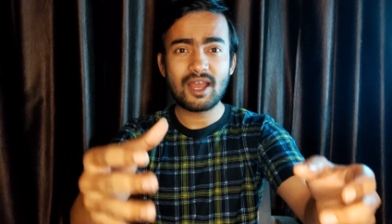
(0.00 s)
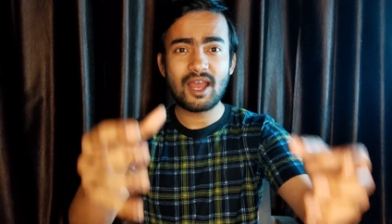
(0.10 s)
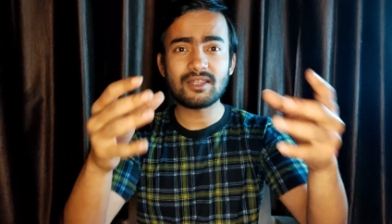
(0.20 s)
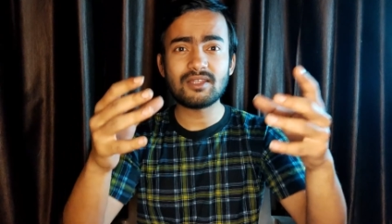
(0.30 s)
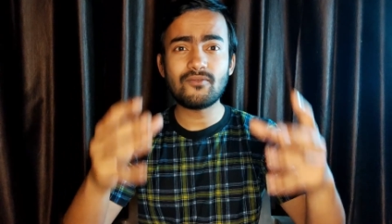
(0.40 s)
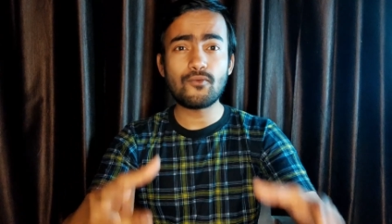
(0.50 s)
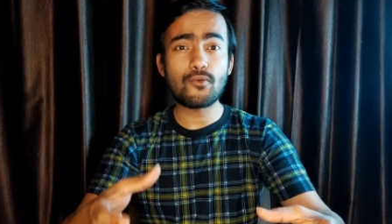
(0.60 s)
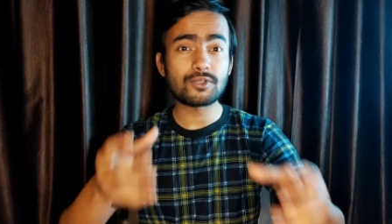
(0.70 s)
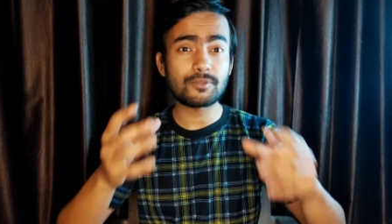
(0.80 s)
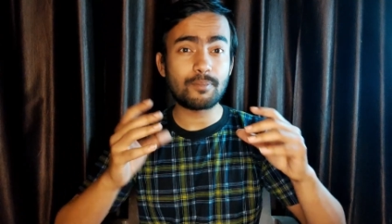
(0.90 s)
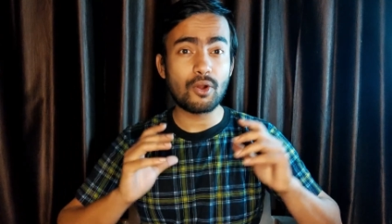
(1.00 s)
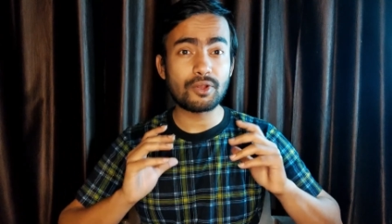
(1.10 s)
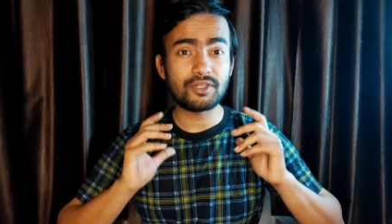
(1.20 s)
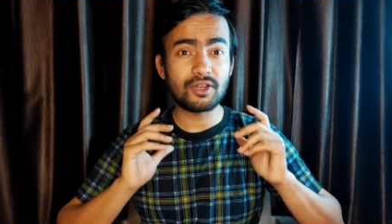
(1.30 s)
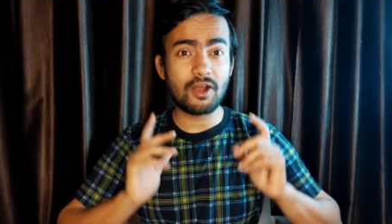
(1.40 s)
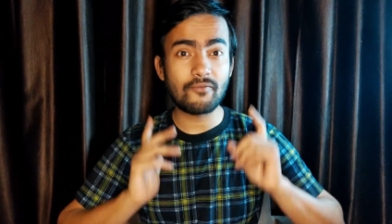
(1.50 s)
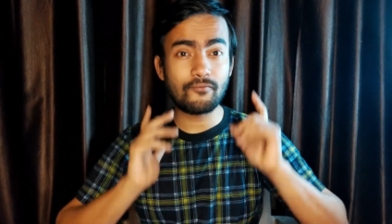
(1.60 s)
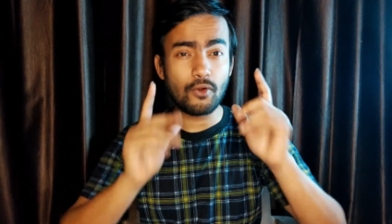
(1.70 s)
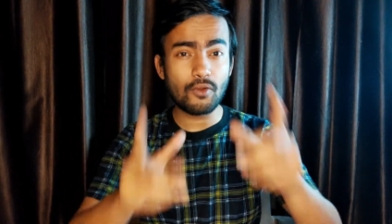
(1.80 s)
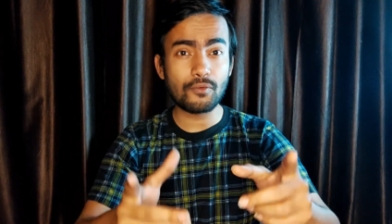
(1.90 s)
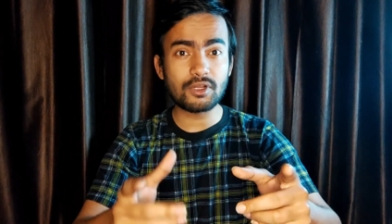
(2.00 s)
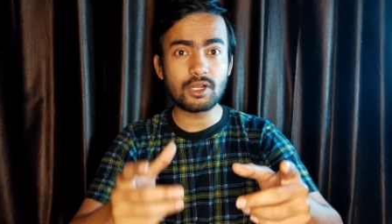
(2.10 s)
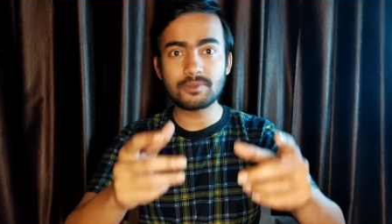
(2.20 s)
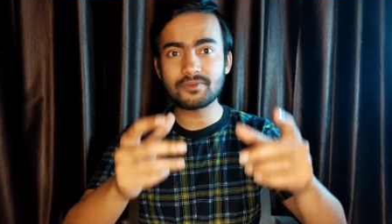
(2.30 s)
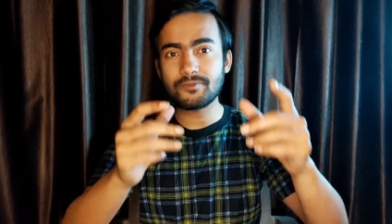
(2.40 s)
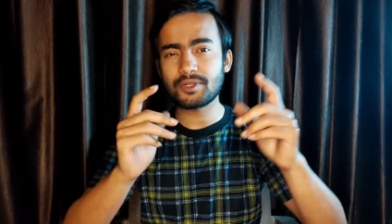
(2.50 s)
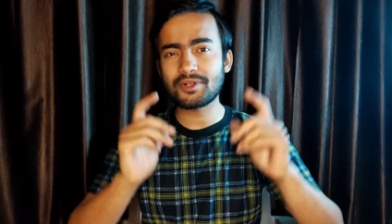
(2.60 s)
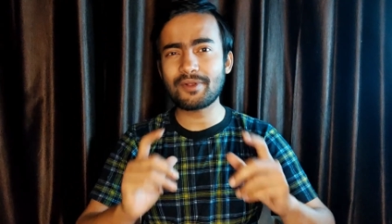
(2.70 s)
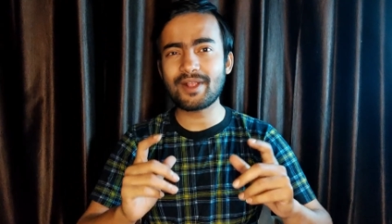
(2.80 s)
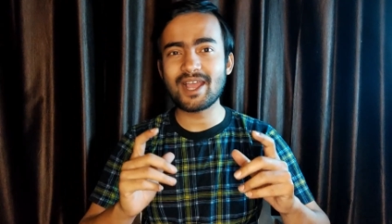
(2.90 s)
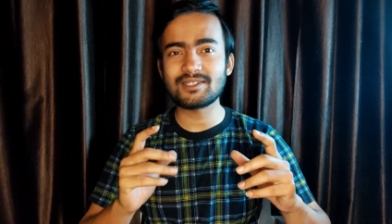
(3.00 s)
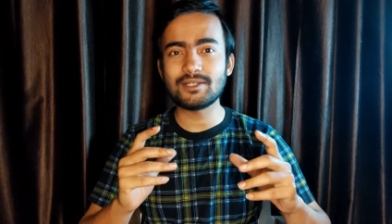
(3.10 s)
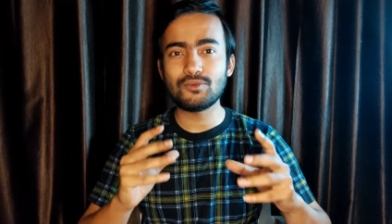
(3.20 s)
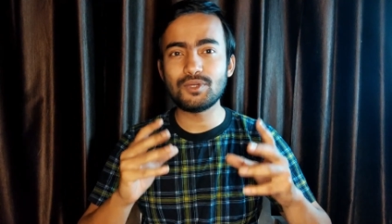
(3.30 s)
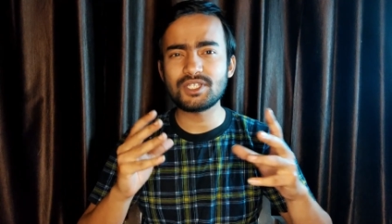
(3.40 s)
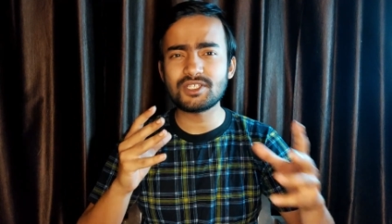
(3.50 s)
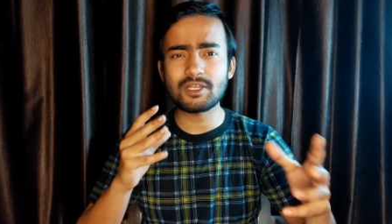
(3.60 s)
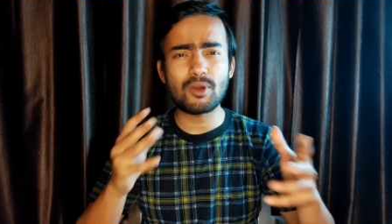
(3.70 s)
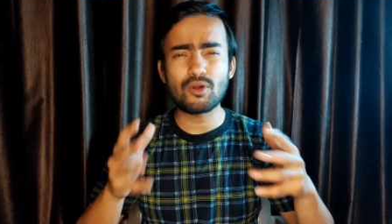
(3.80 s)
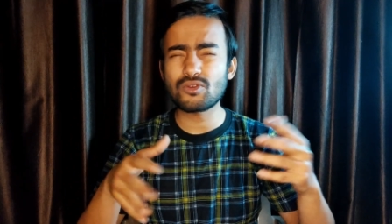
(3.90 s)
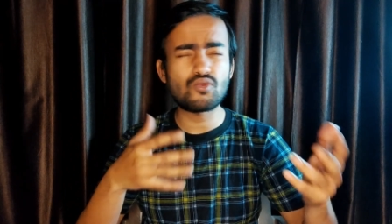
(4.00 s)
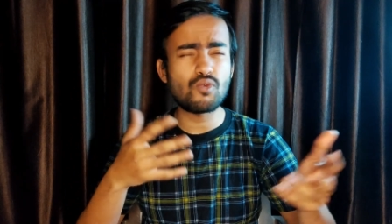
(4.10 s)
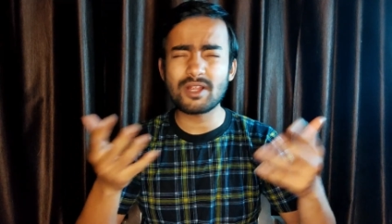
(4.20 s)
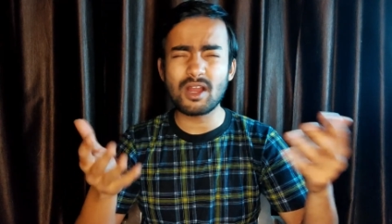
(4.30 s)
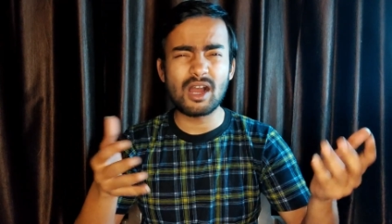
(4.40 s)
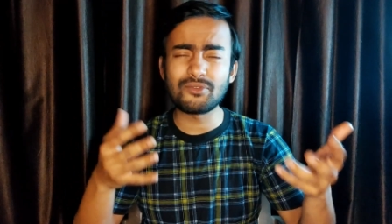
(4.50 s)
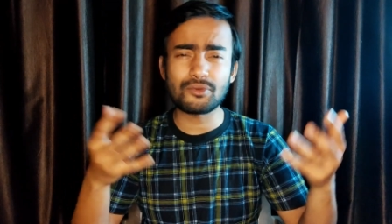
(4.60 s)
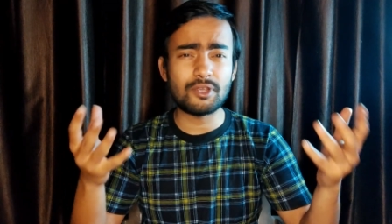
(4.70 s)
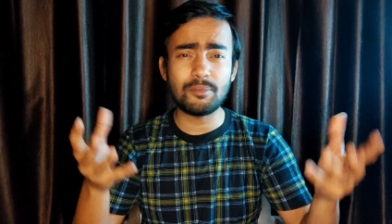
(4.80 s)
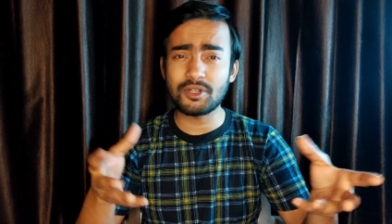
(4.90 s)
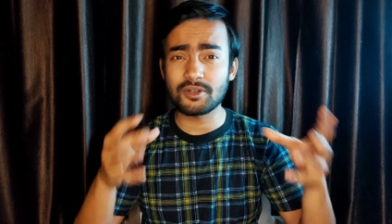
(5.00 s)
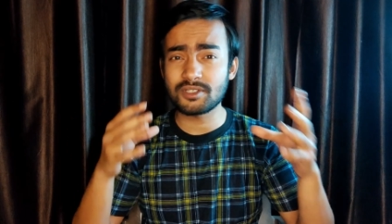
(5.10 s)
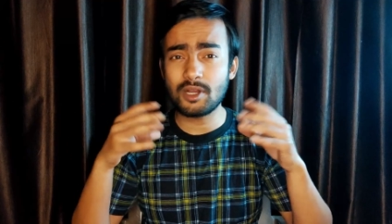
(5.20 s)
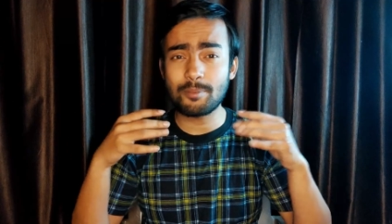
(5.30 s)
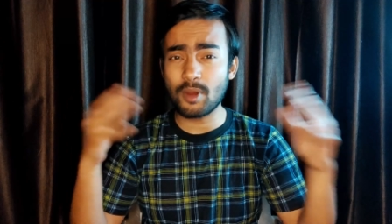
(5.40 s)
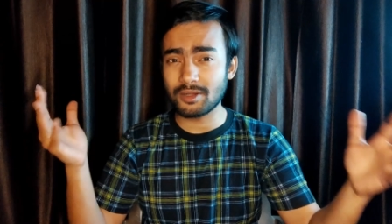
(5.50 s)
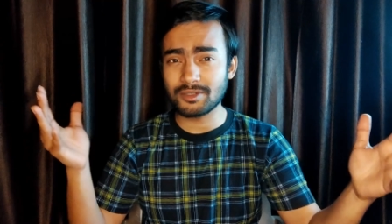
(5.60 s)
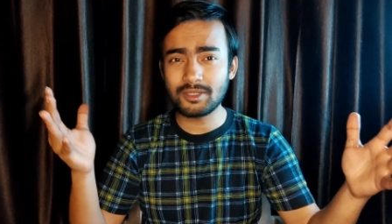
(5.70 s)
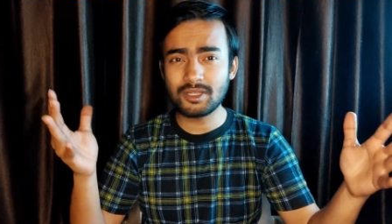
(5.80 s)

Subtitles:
and the force powering the car forward comes from the rear axle, which is about 2.5-3 meters apart.